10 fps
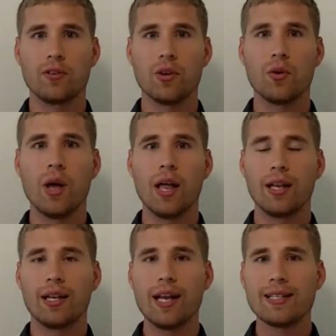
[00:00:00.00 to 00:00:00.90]
So
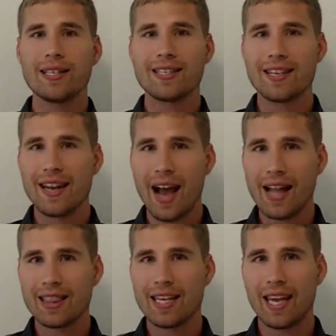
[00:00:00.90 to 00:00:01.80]
less is
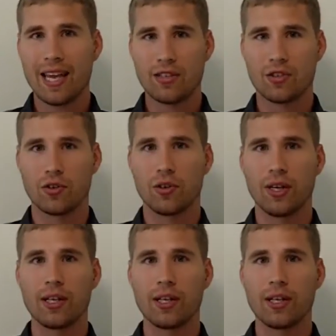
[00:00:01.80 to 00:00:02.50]
not the answer.